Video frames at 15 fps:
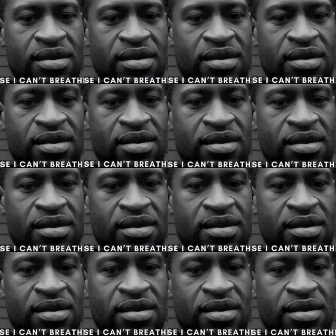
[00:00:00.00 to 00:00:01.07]

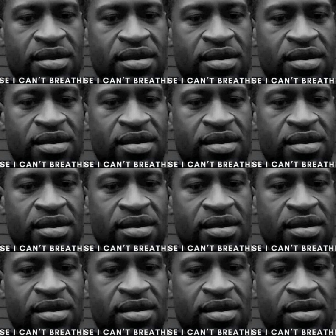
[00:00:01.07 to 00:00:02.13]

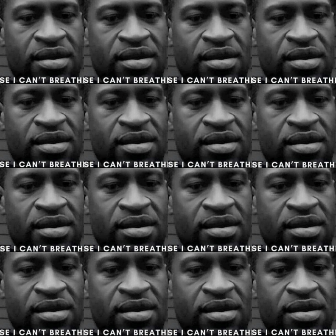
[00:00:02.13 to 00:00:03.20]

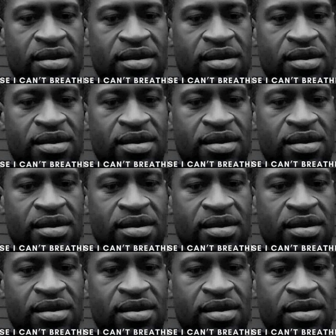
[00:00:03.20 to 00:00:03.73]
The person shown says nothing.